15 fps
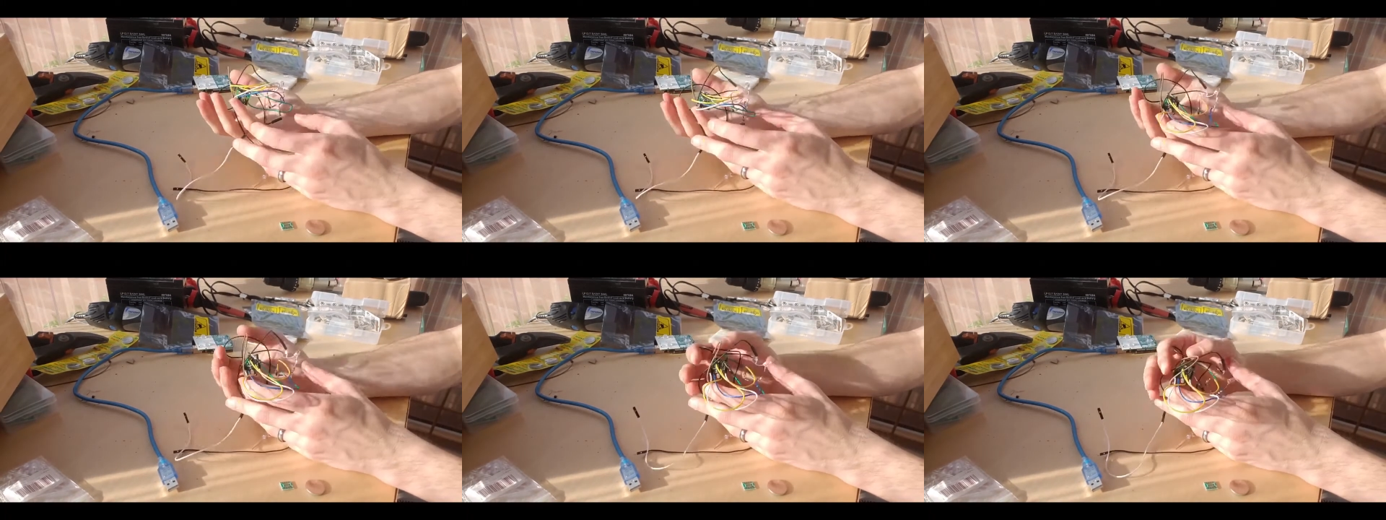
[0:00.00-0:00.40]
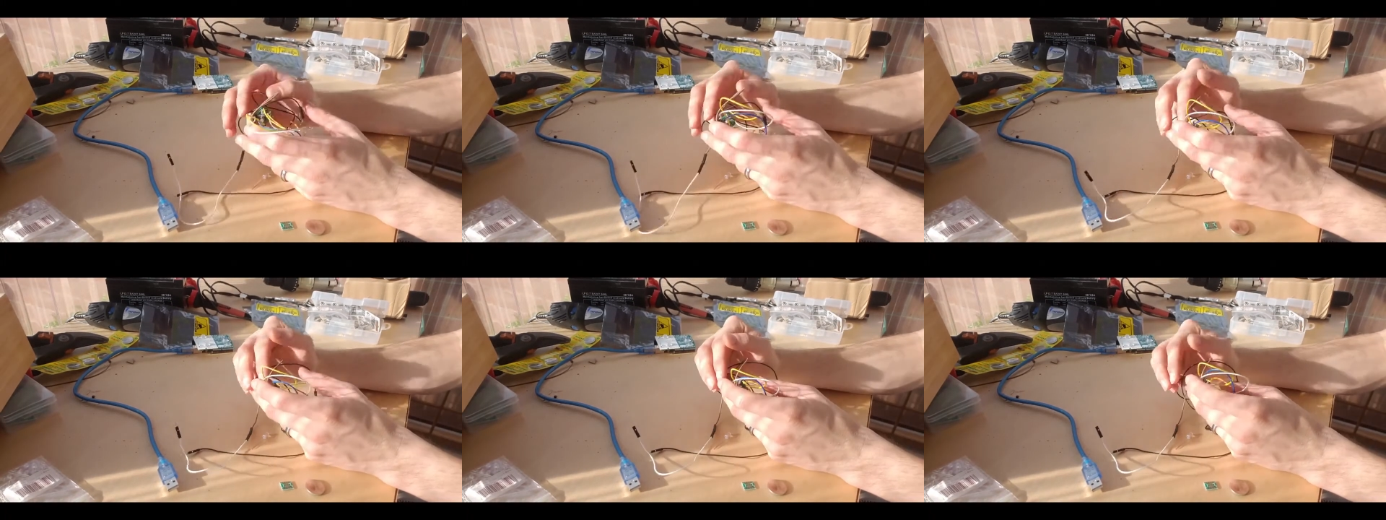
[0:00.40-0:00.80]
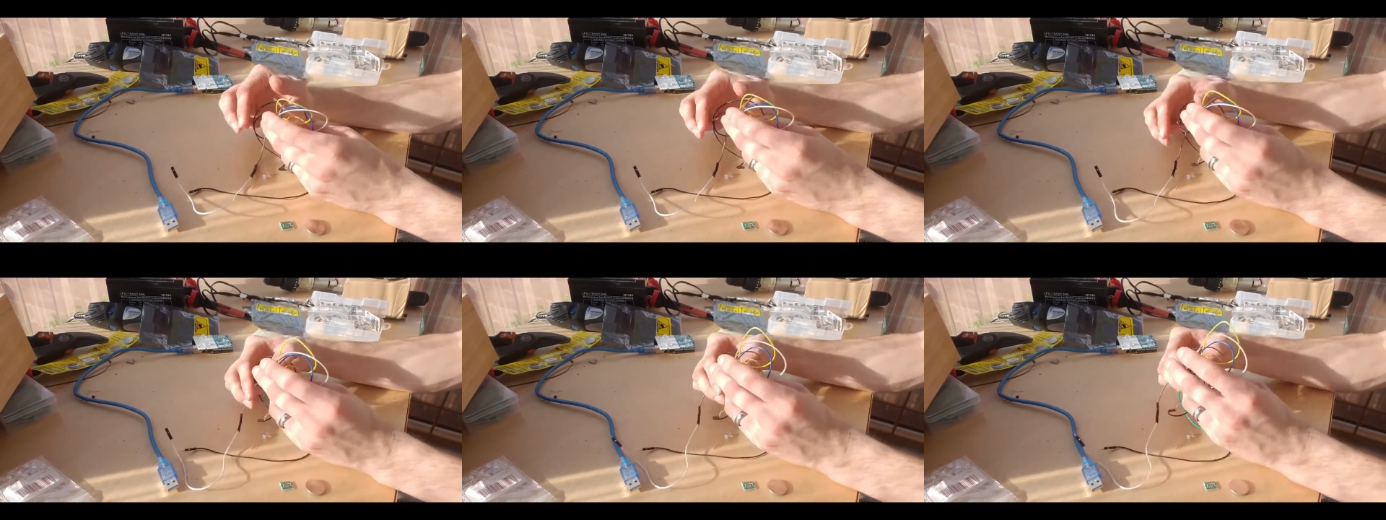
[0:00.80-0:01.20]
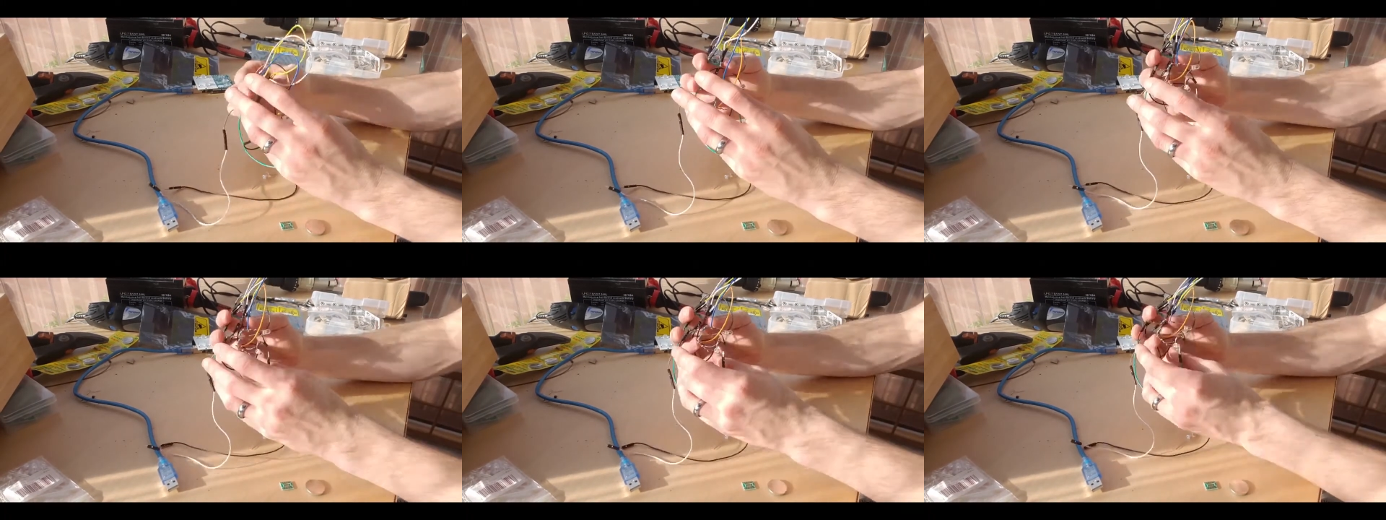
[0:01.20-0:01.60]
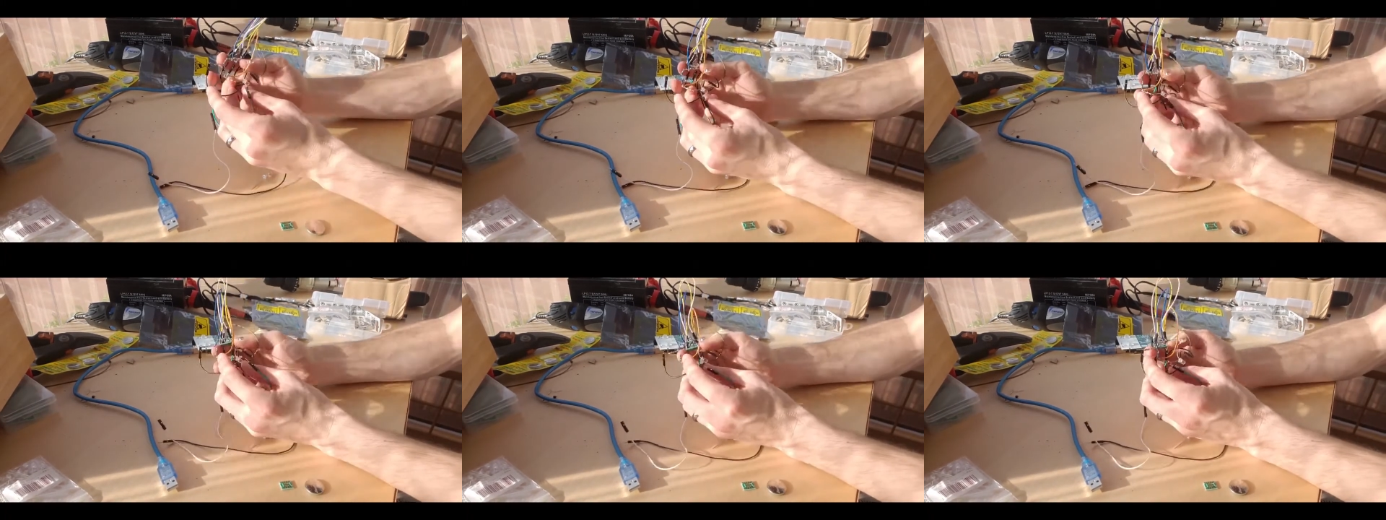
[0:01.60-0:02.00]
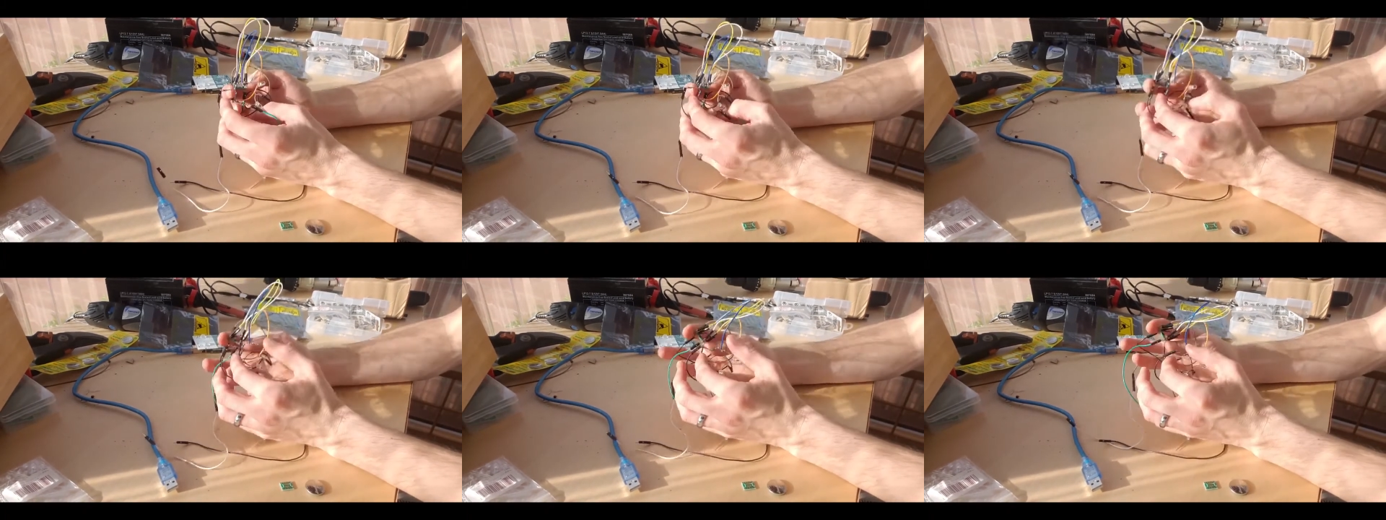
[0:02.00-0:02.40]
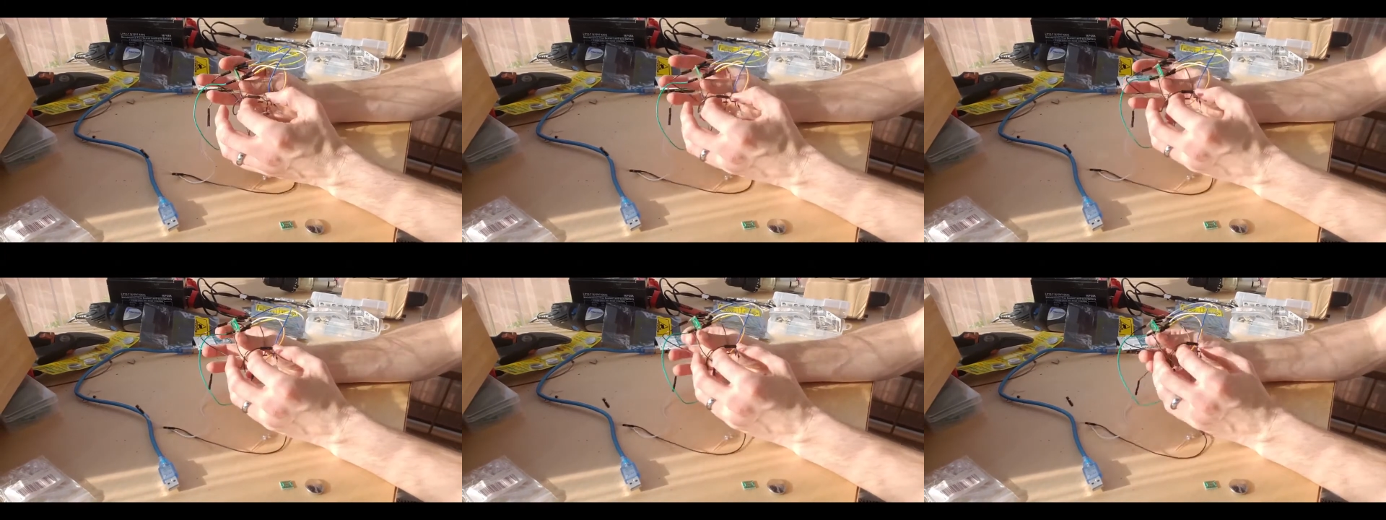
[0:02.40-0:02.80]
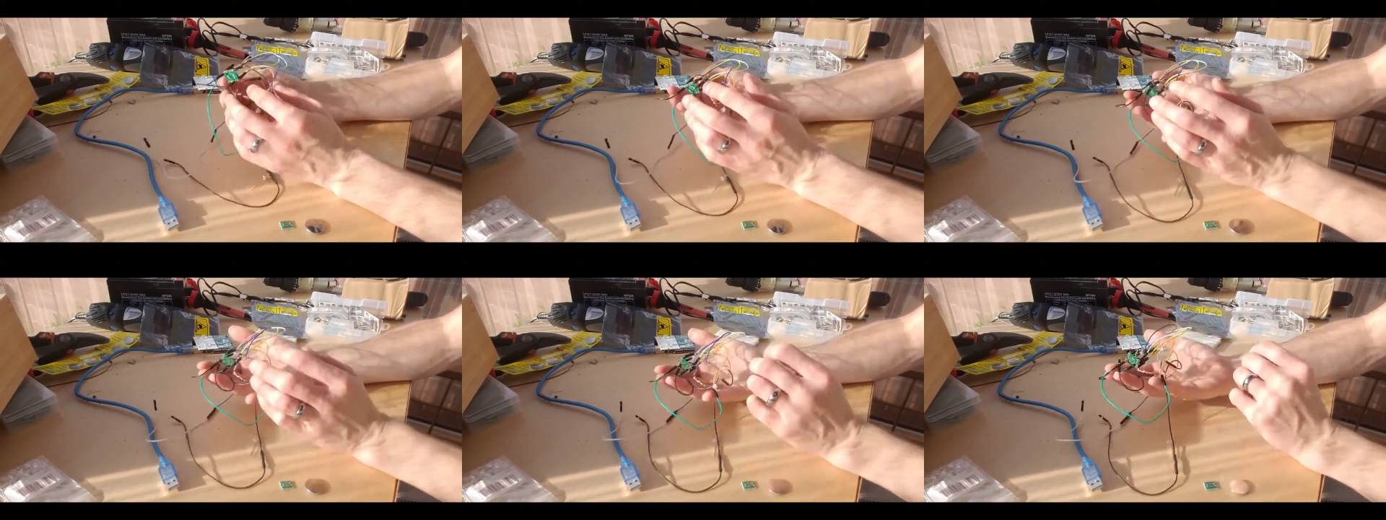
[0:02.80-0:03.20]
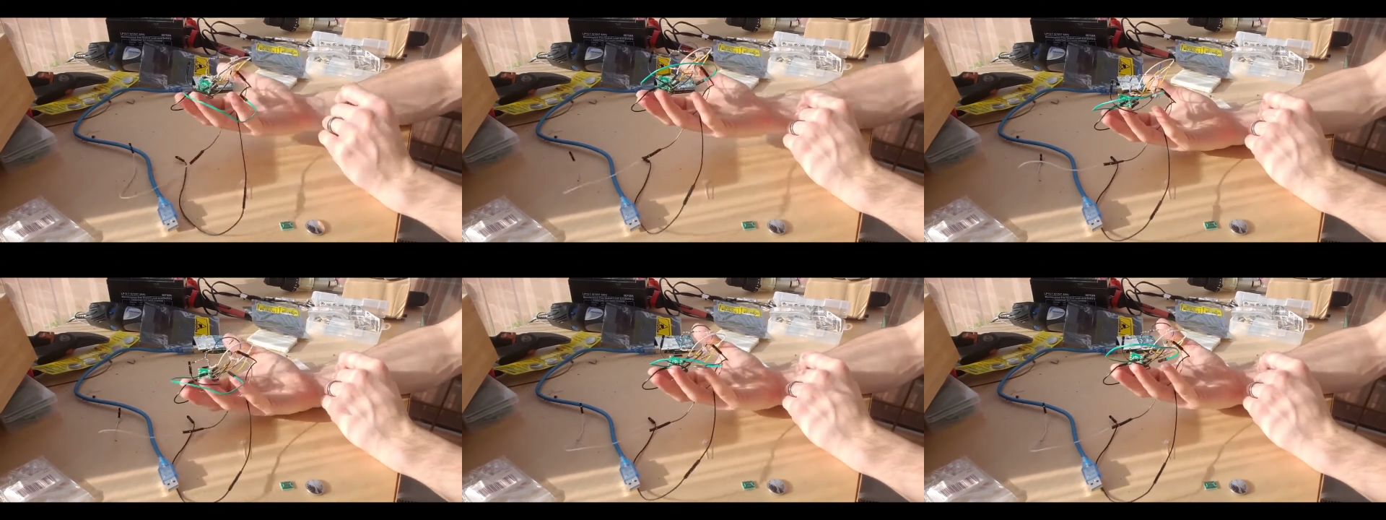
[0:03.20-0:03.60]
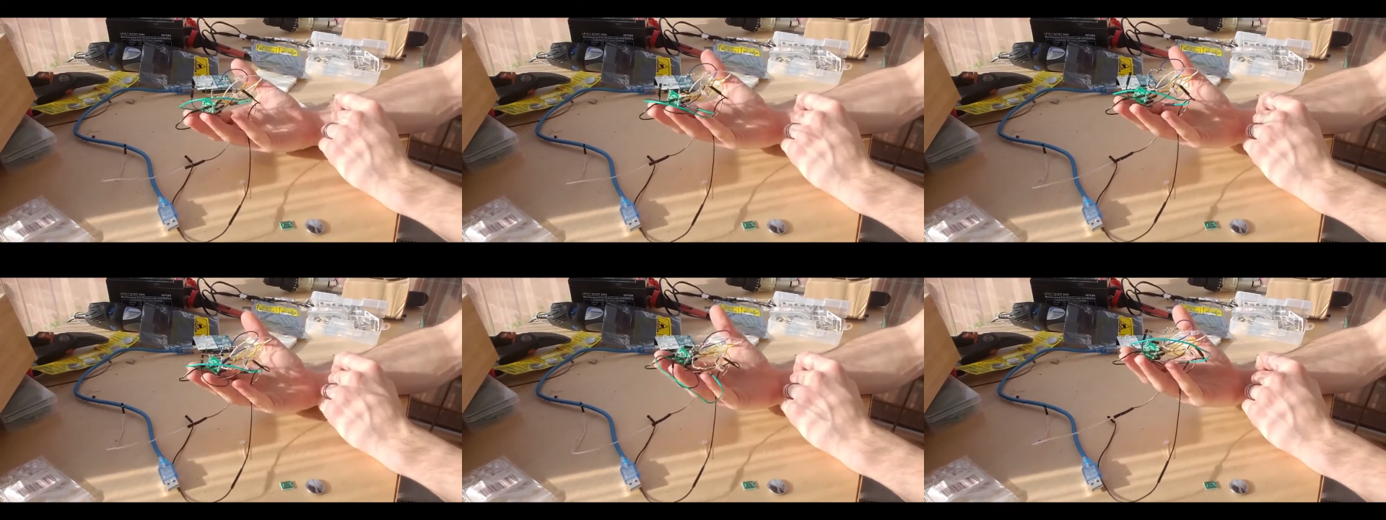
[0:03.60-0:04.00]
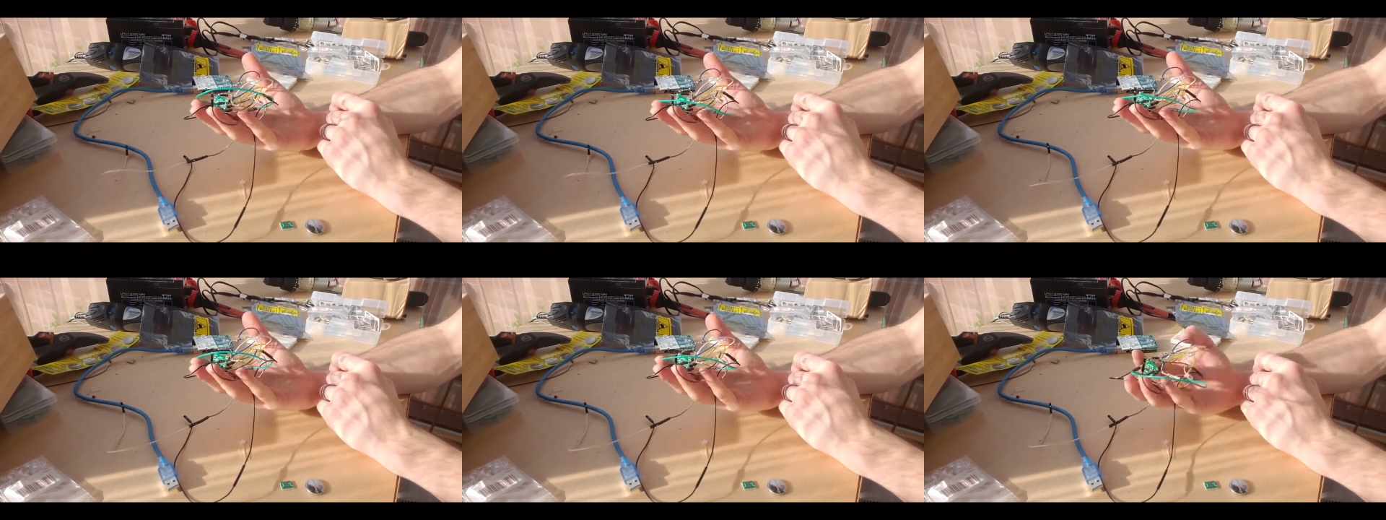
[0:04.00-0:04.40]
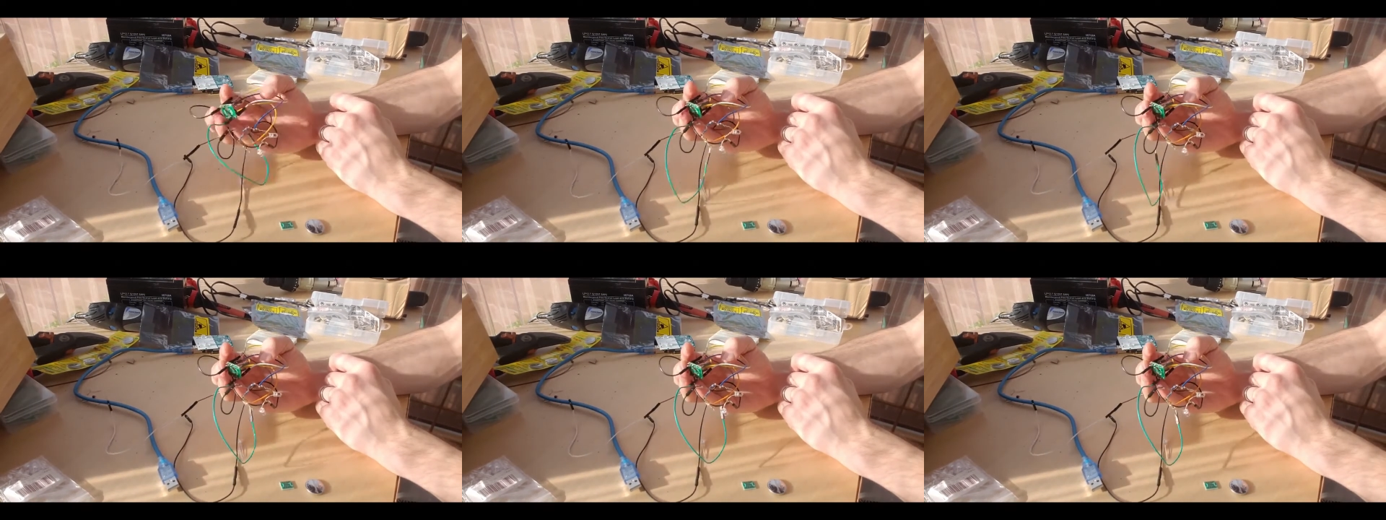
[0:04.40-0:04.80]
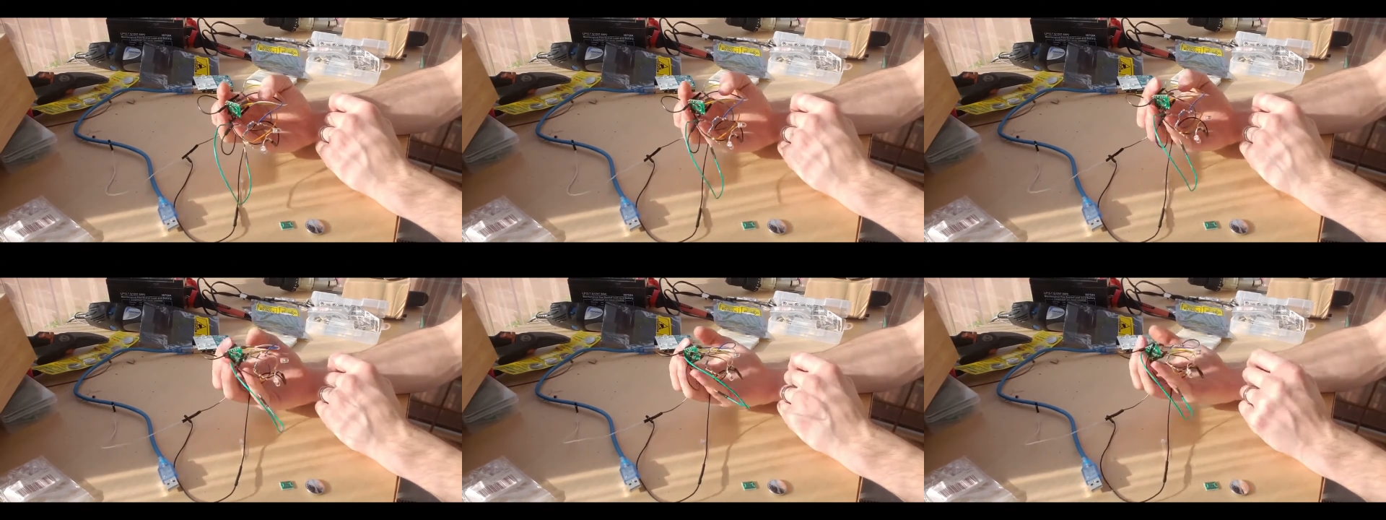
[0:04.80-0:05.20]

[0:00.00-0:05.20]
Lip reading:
Nobody's mouth can be seen.